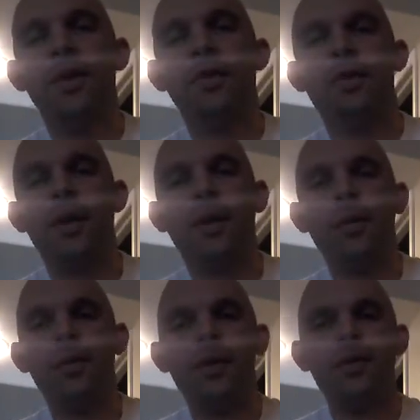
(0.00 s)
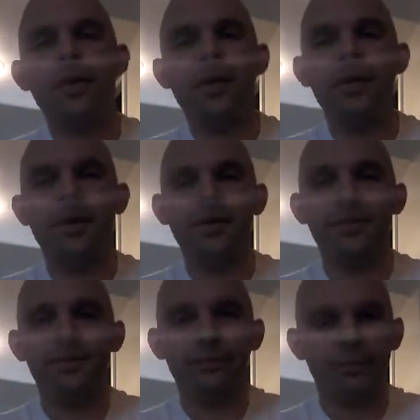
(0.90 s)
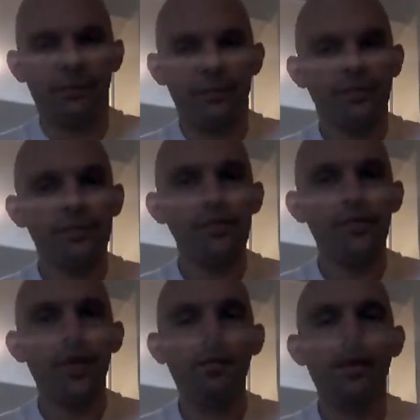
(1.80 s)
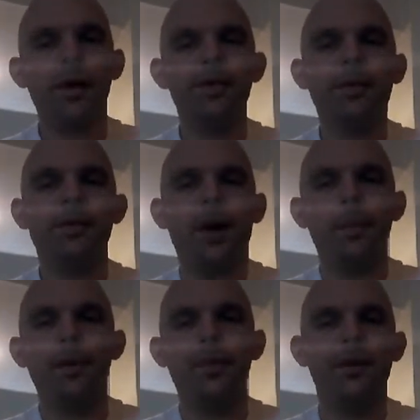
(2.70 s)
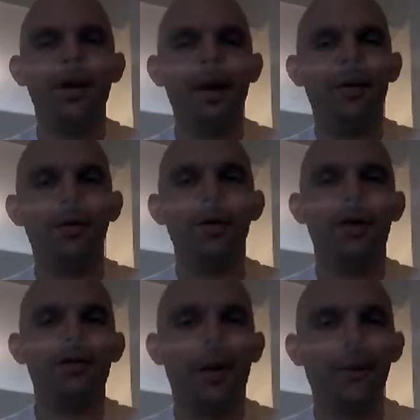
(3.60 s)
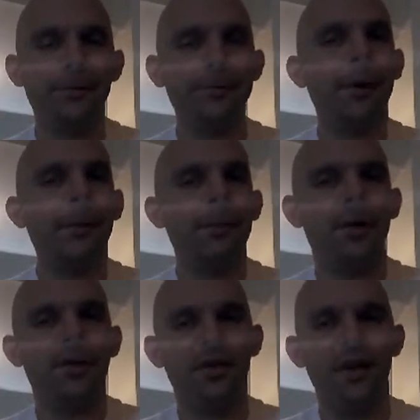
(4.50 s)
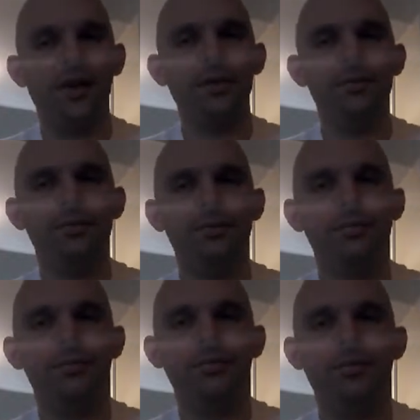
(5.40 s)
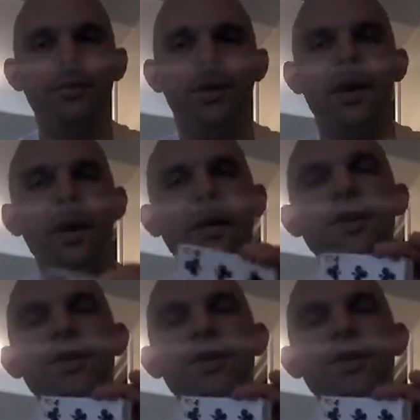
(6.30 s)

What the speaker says: So you just go like this, putting cards off the top, and you say, have them call stop. Stop! They do. And you can